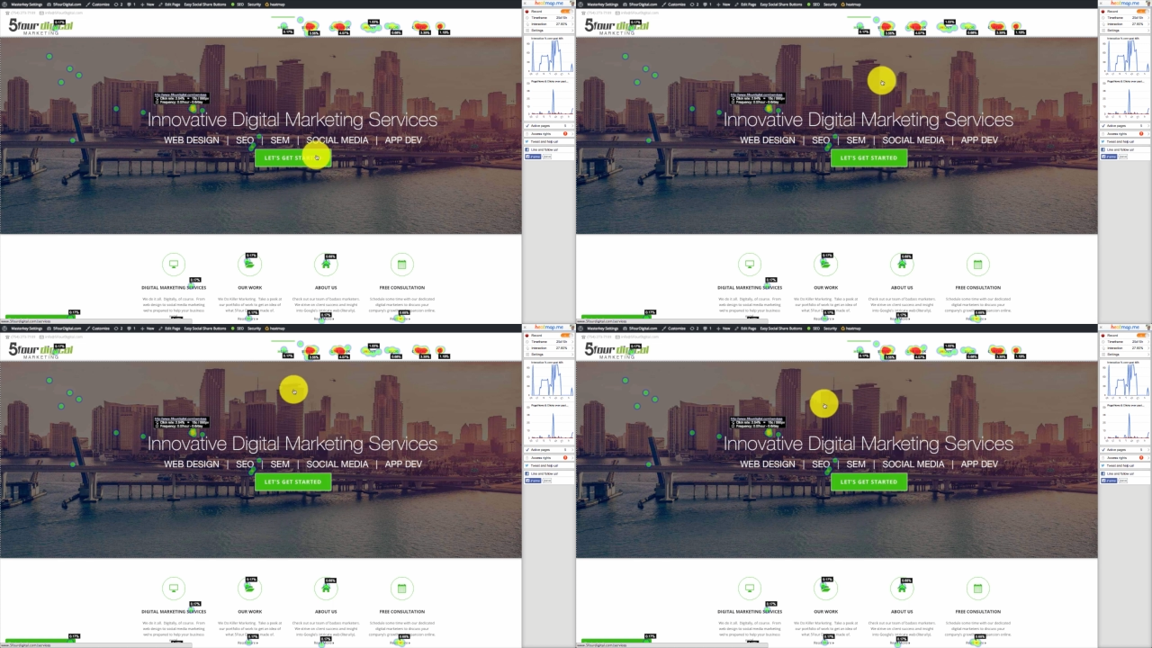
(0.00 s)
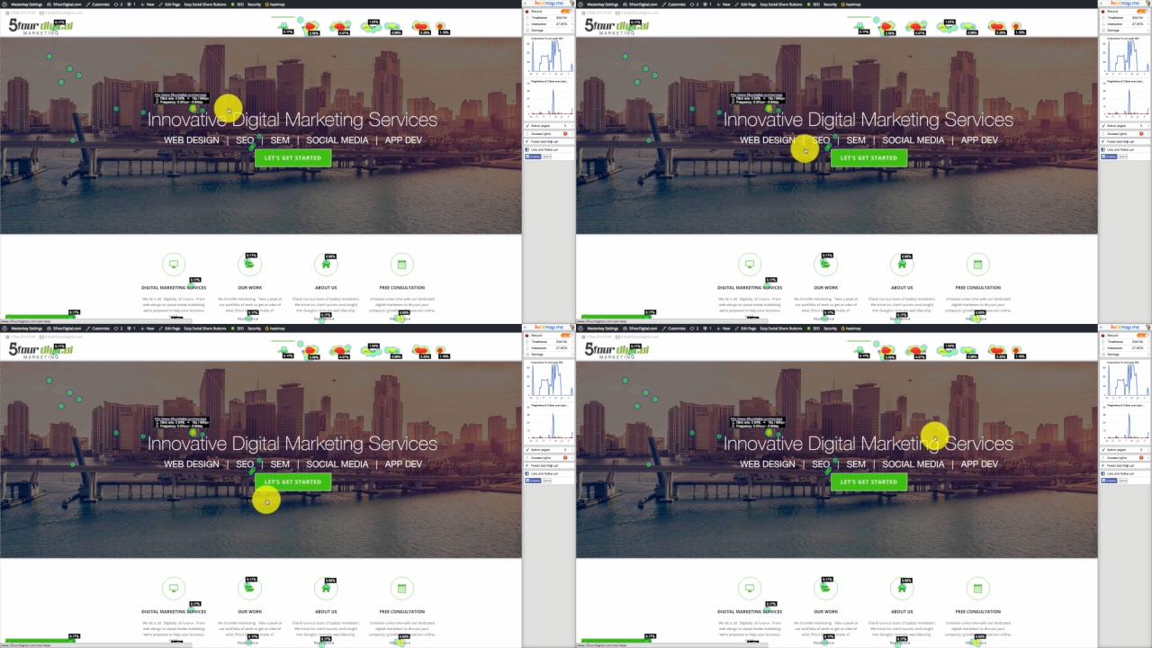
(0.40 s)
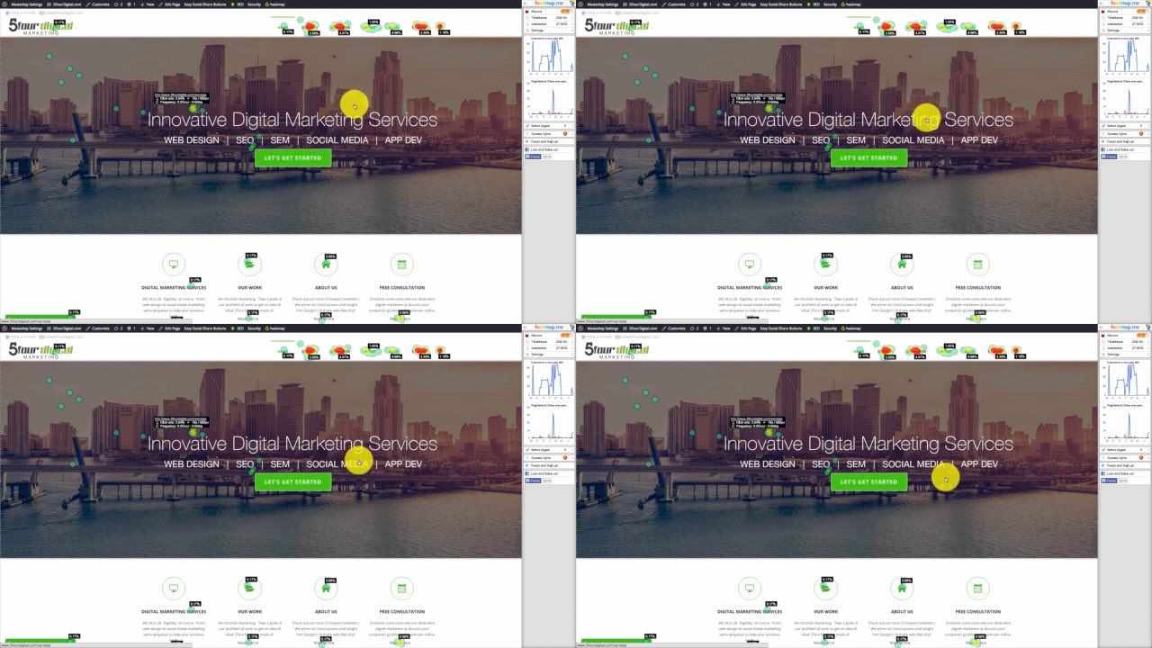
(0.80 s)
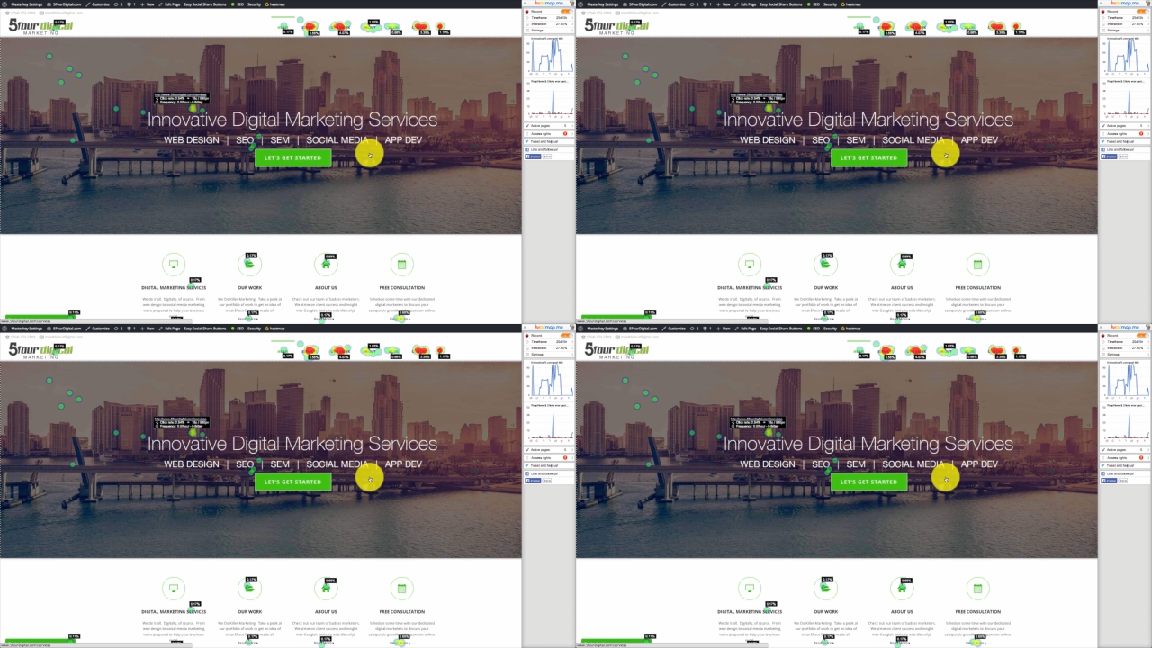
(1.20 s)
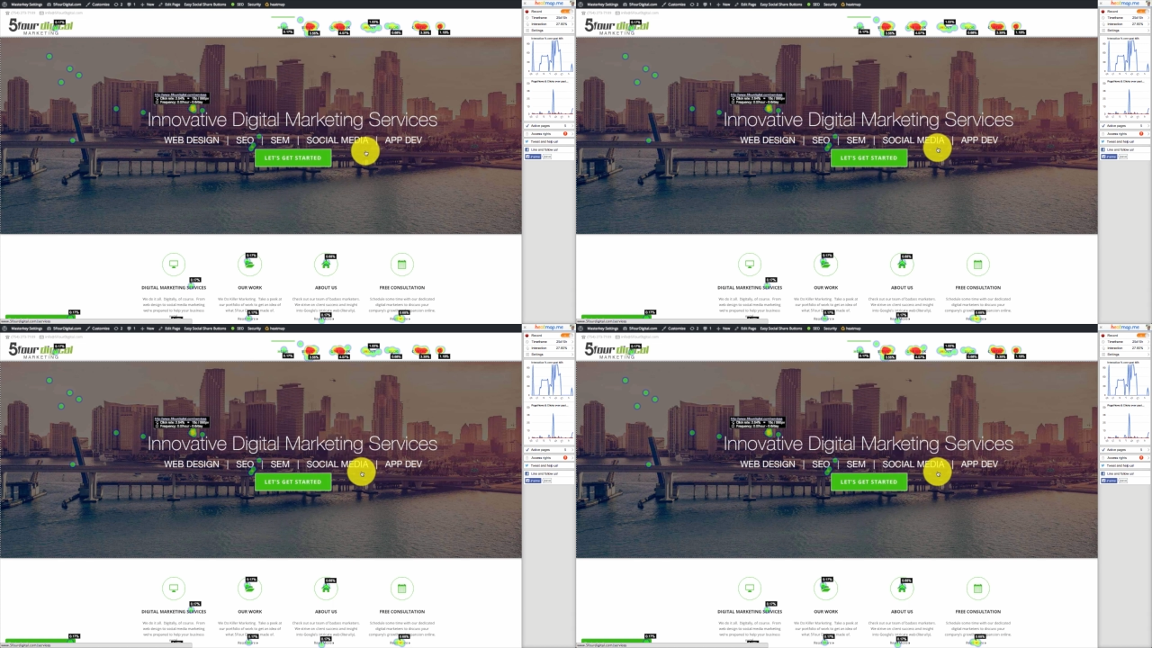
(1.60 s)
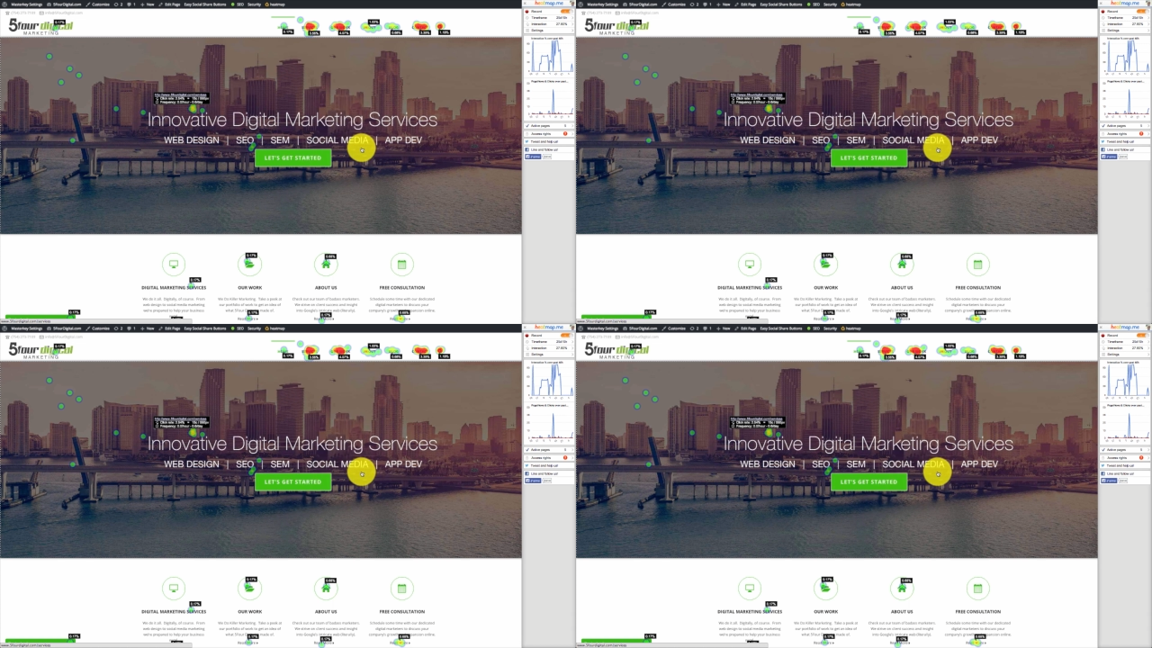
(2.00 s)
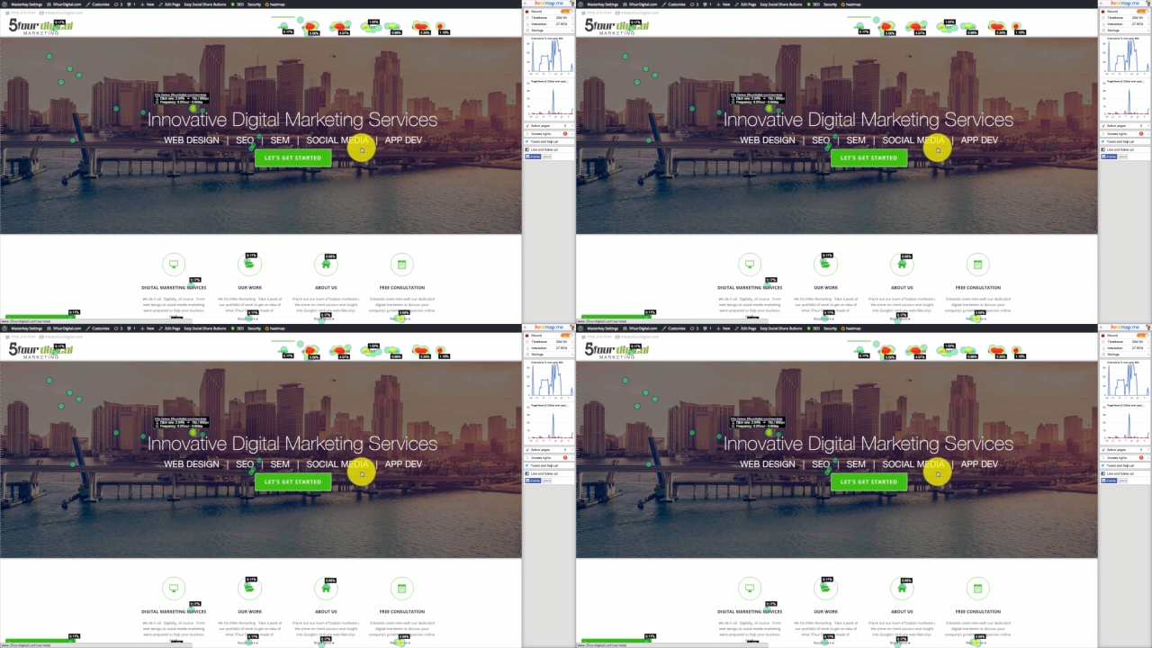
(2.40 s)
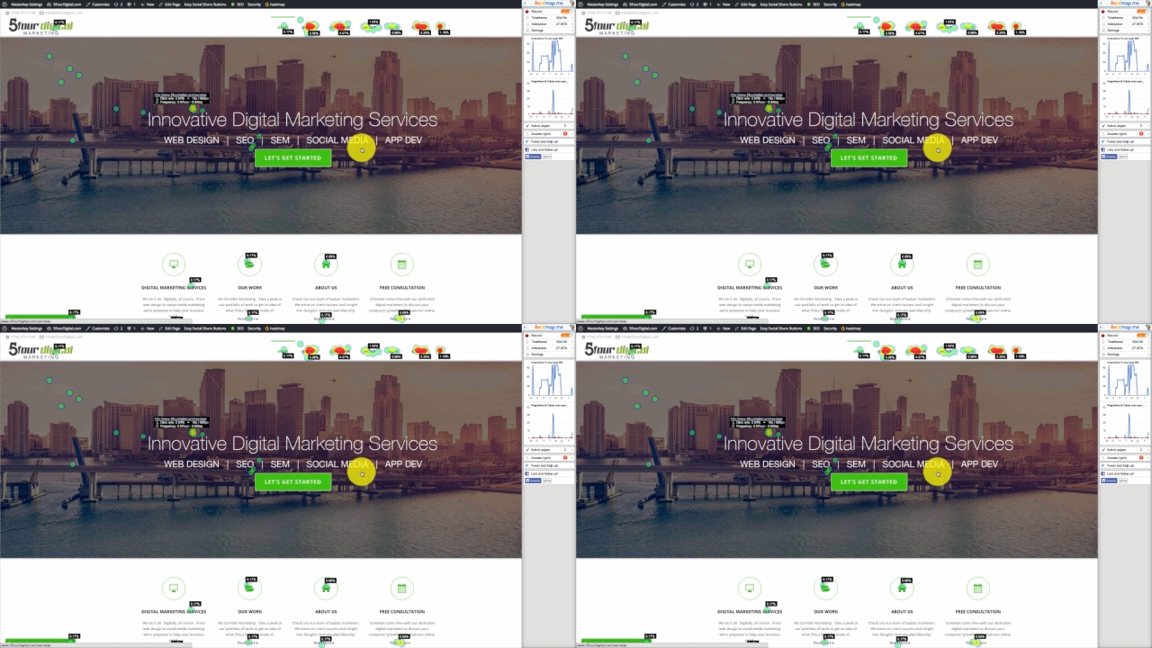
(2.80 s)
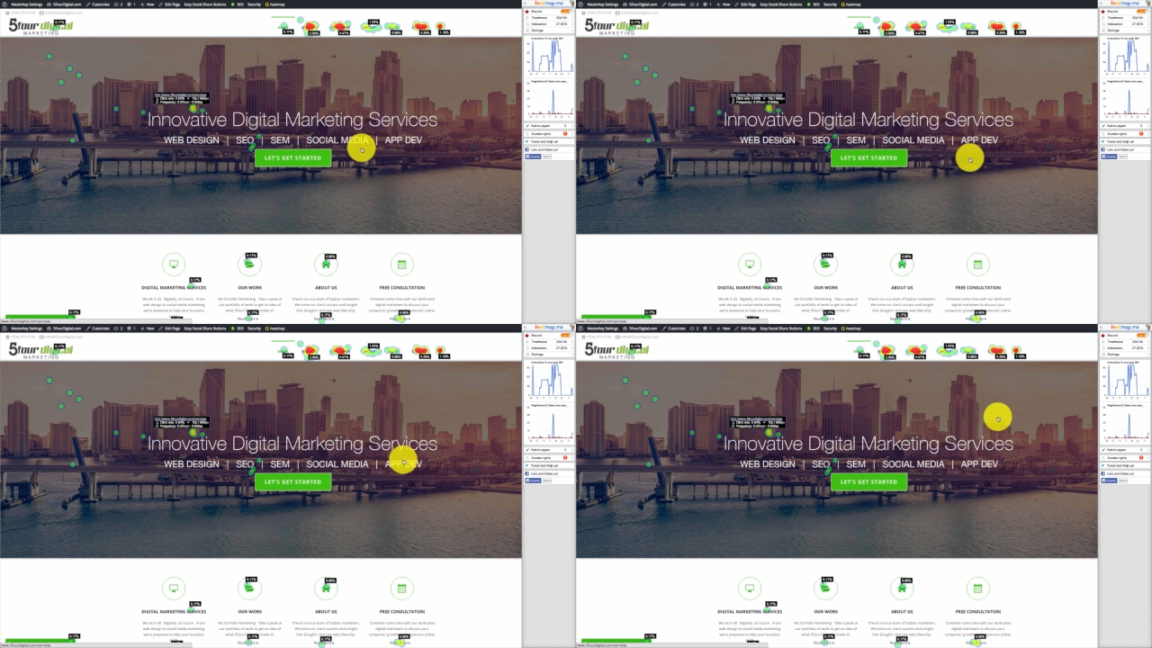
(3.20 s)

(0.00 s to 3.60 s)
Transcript: No face is visible, so there are no lips to read.